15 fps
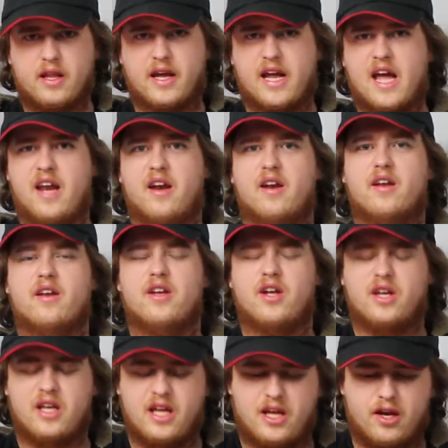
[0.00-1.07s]
Again,
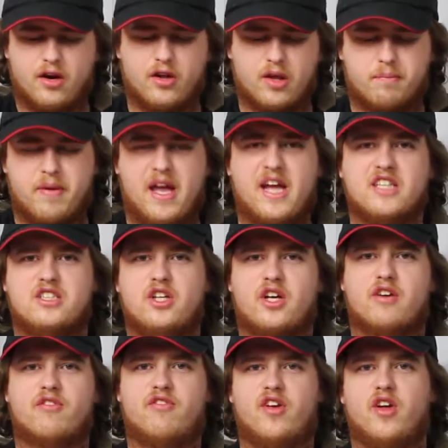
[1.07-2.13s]
you can hear the bass, you
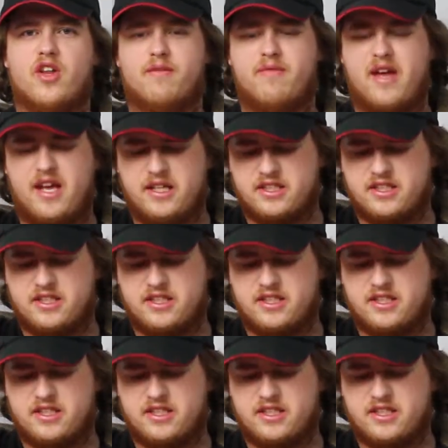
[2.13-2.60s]
can feel the